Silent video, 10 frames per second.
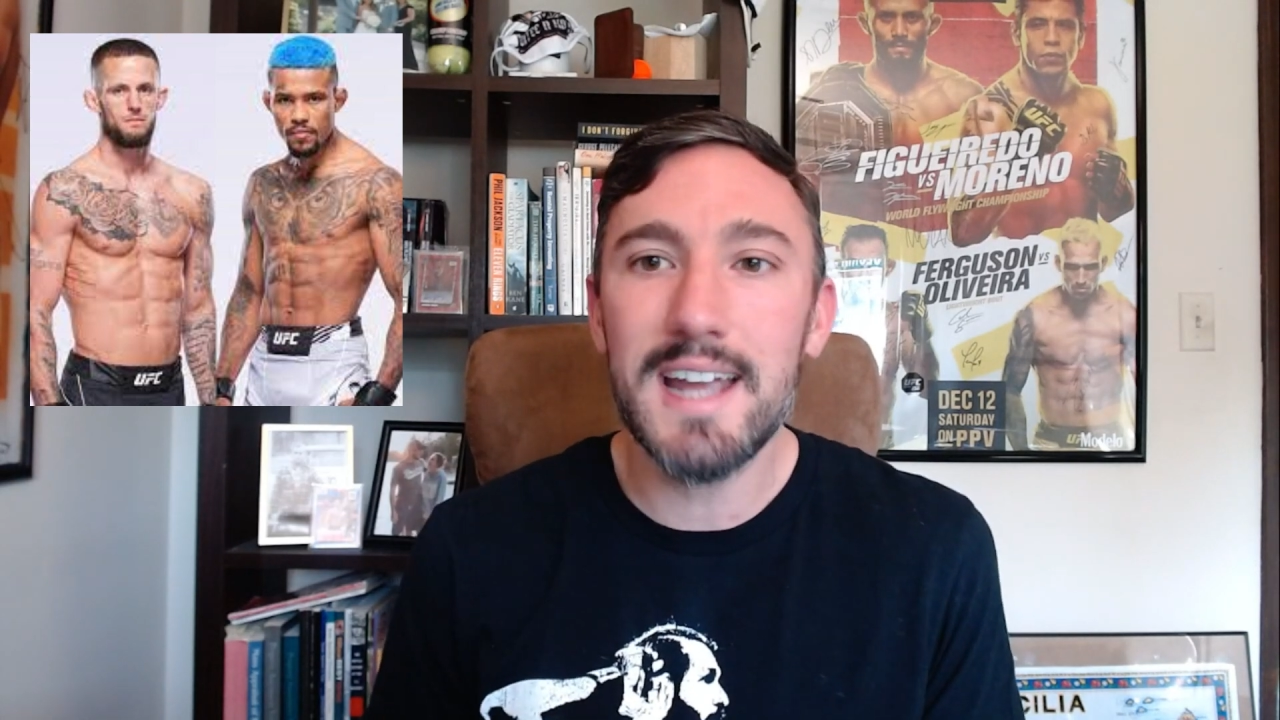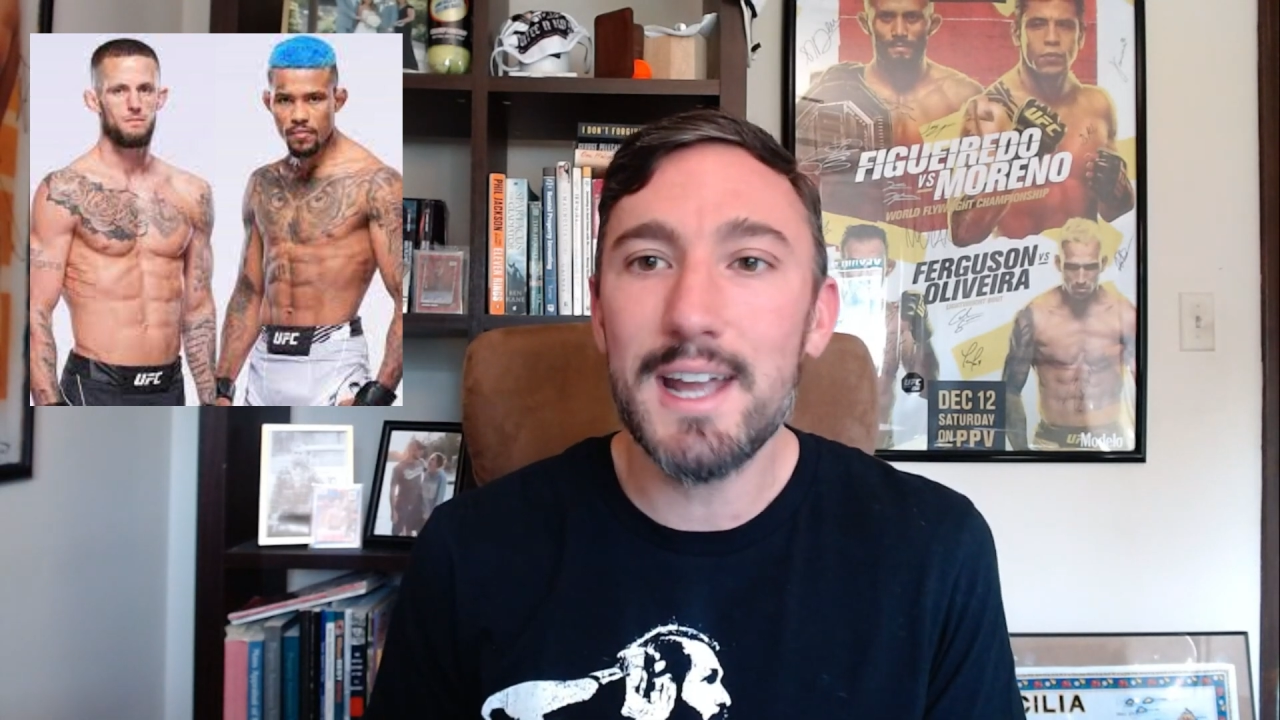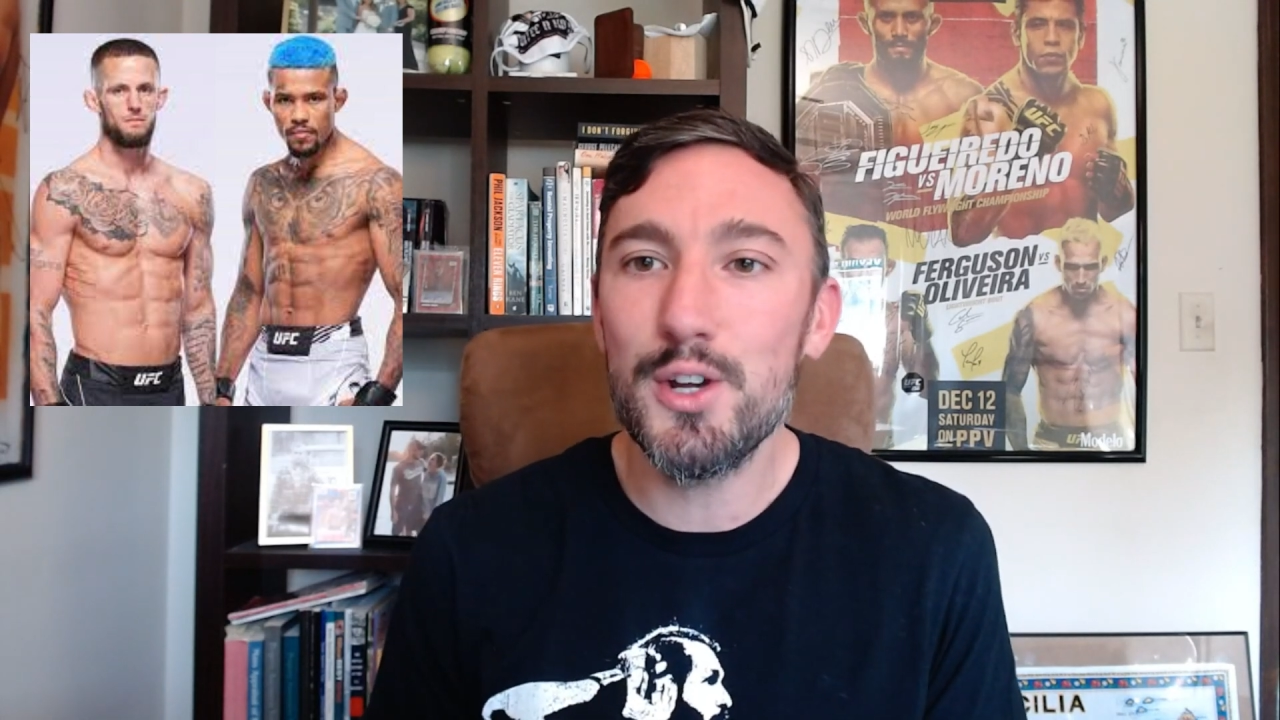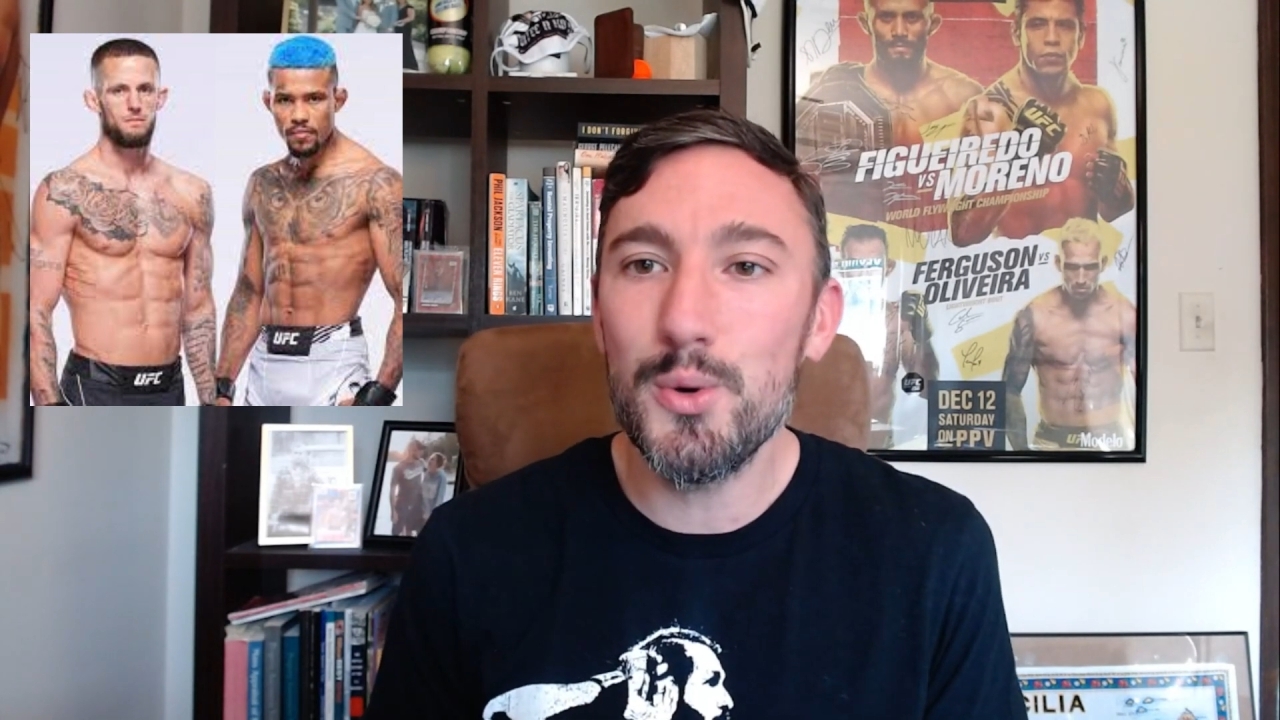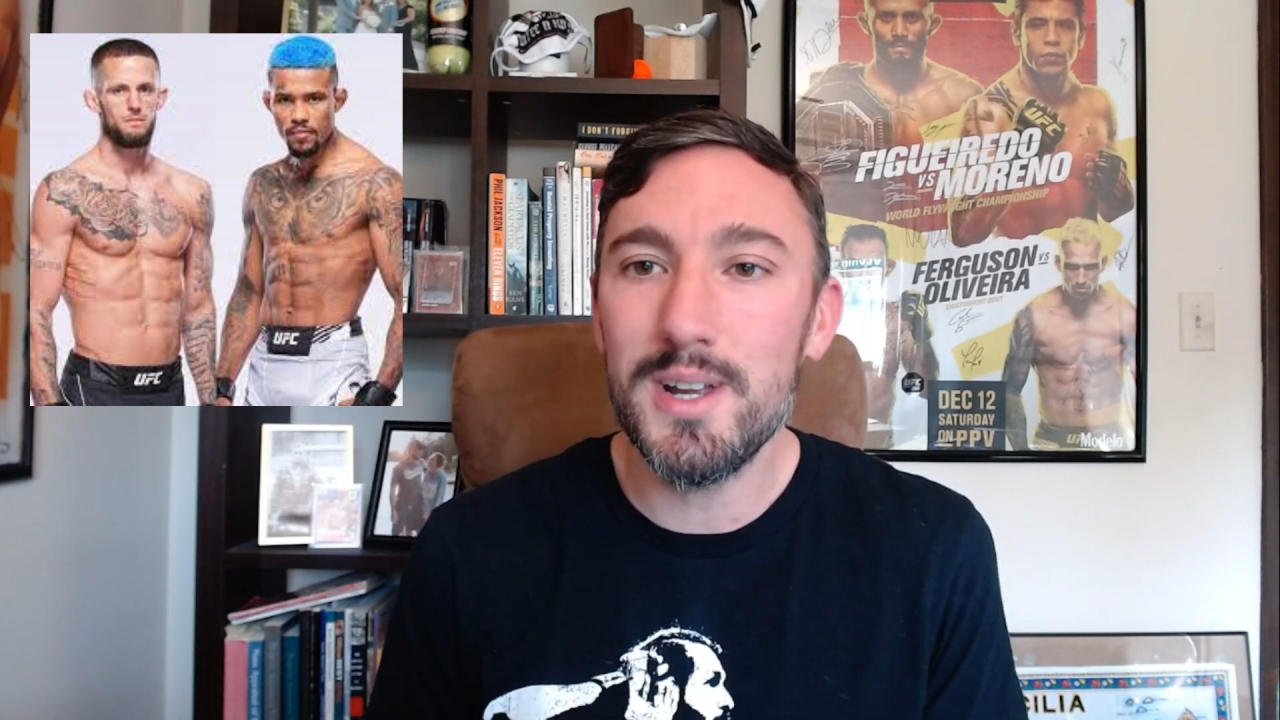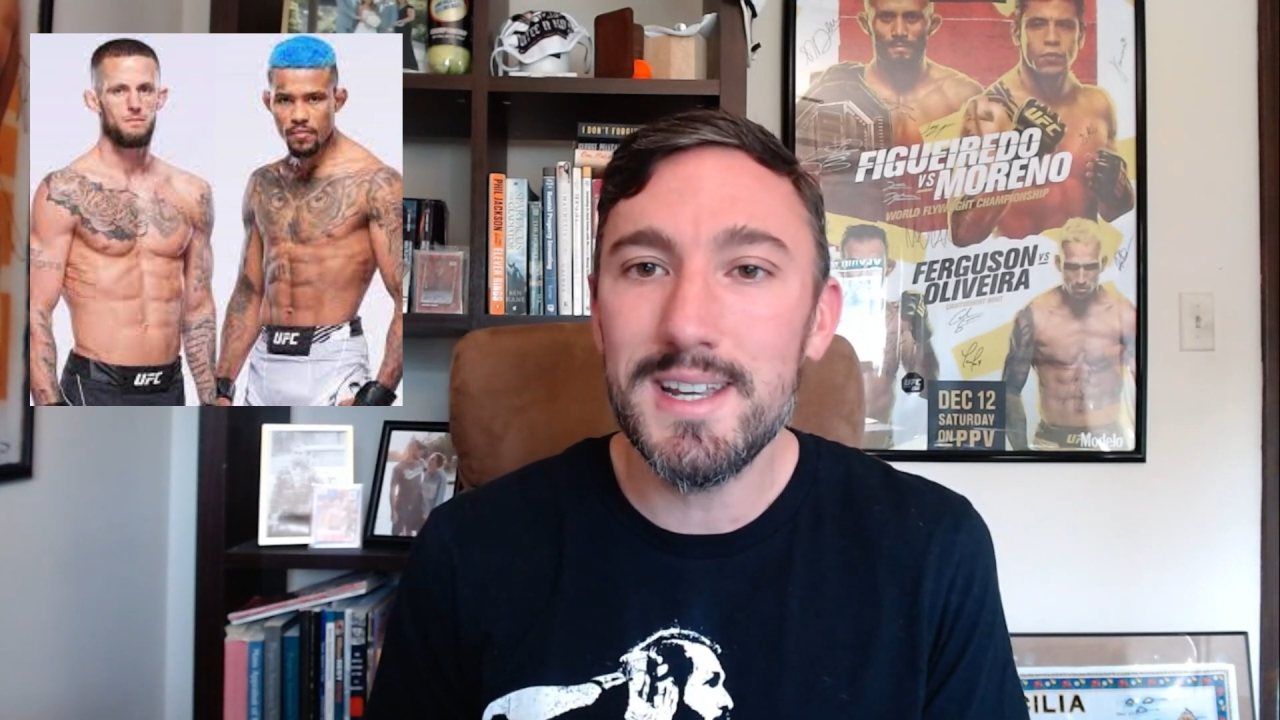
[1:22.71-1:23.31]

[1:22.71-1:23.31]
guy who